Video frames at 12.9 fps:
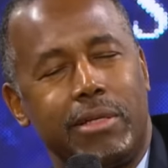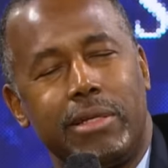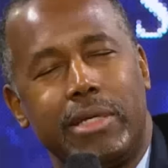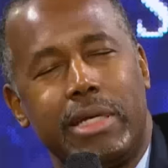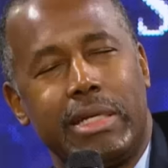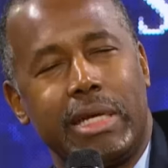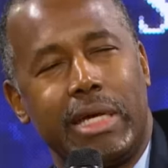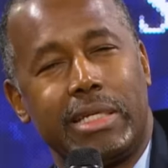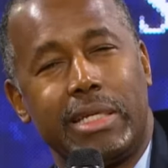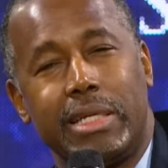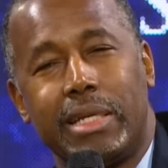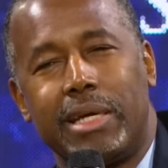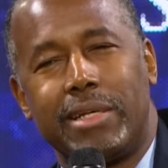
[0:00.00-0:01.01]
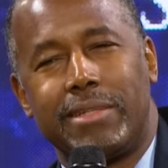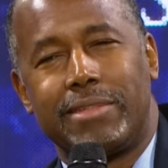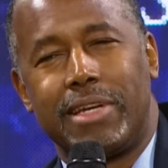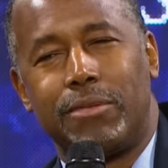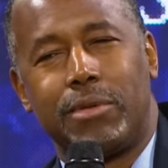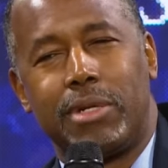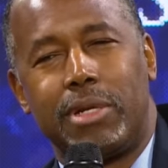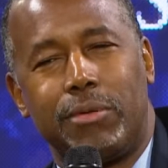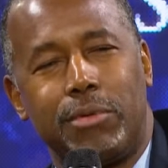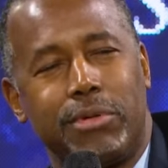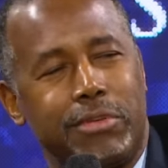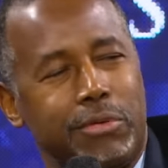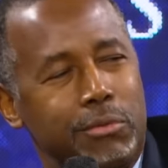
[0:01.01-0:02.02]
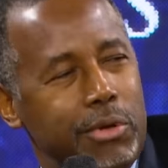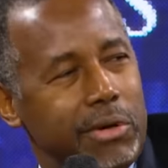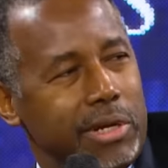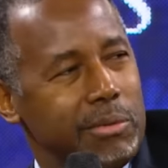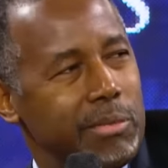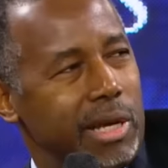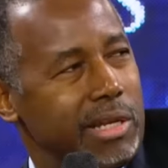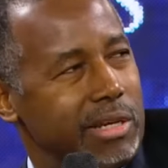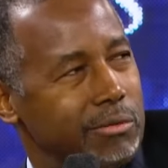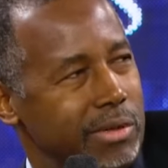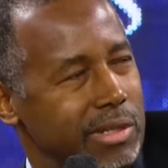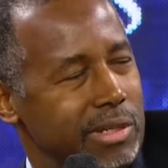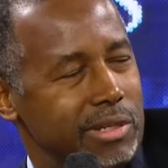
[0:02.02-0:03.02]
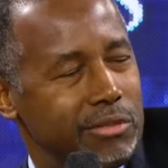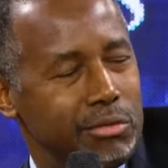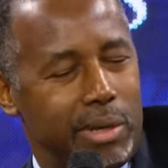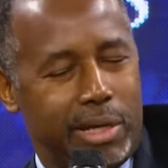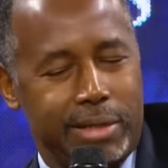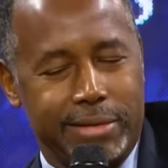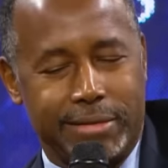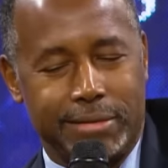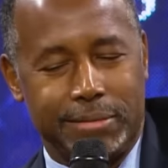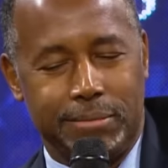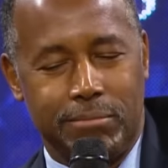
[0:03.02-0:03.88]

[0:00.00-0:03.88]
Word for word: in 1997 and I wasn't aware anybody ever did it twice.